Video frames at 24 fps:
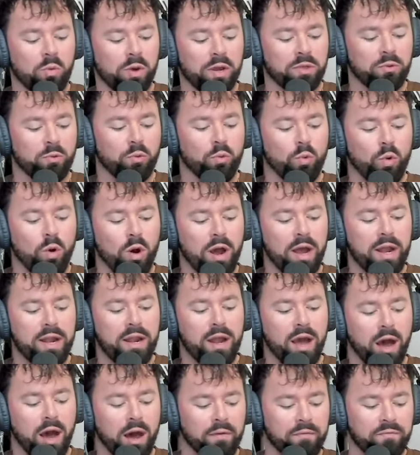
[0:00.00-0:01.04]
with one
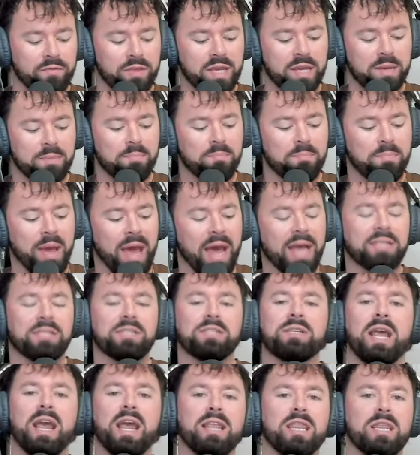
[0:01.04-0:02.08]
of the
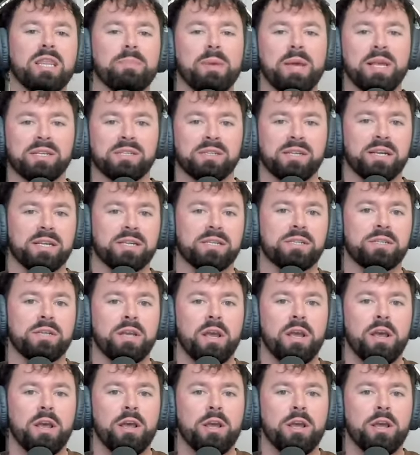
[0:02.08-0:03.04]
best in the business.